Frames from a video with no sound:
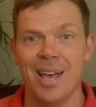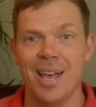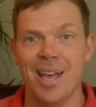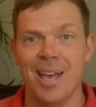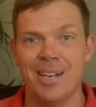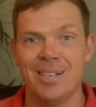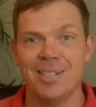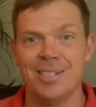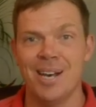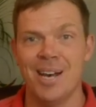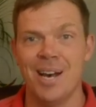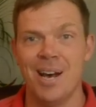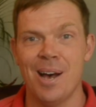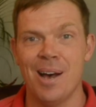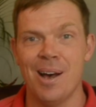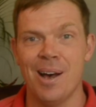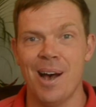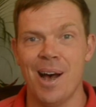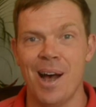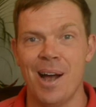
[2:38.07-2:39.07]
And
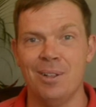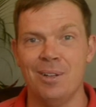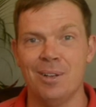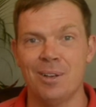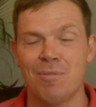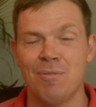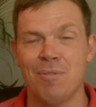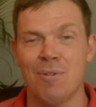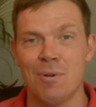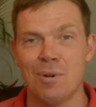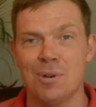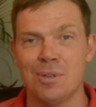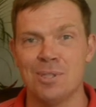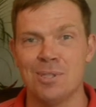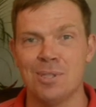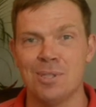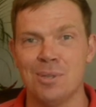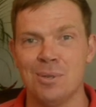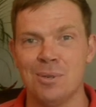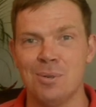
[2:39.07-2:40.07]
I look forward
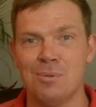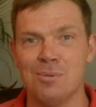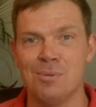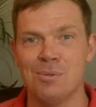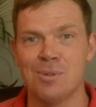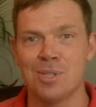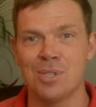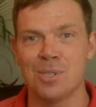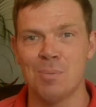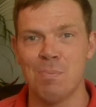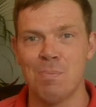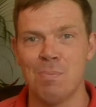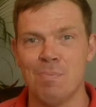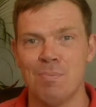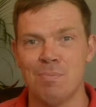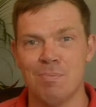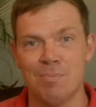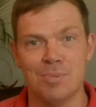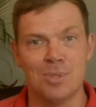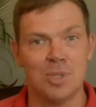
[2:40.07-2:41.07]
to
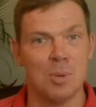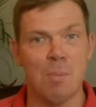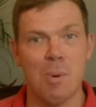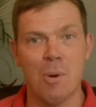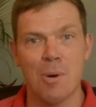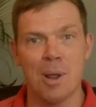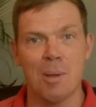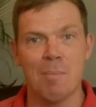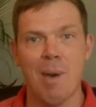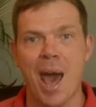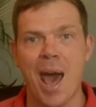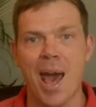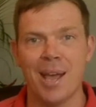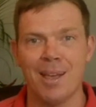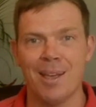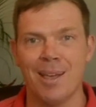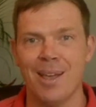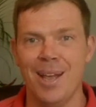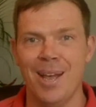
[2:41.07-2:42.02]
supporting back